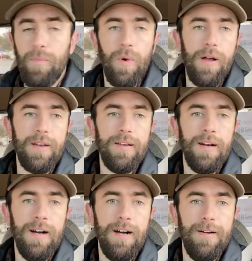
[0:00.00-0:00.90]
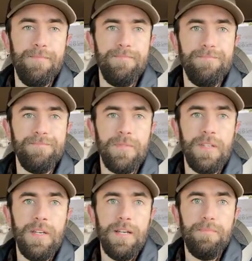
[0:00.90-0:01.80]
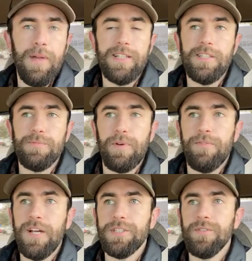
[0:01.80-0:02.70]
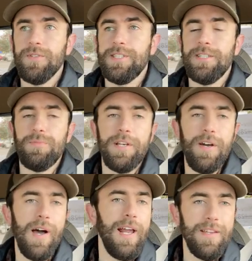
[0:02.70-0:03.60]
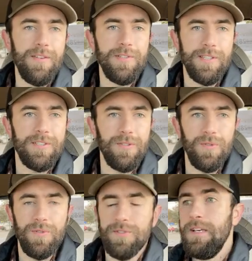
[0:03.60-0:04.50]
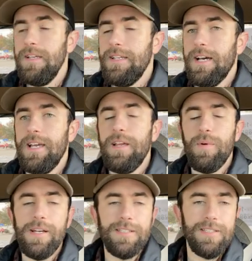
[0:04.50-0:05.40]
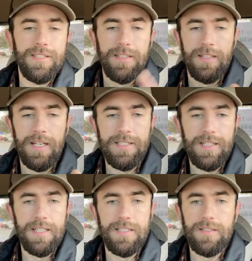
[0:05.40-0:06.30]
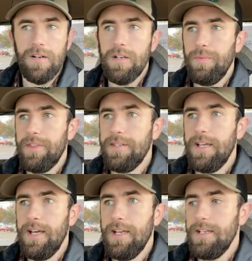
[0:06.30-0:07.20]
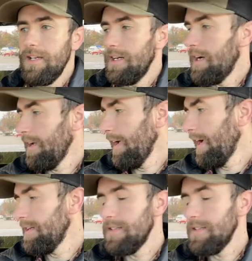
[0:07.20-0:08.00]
what um, makes us professionals is we know how to use the tools. Yeah. Anyways, let's get started with the day. I got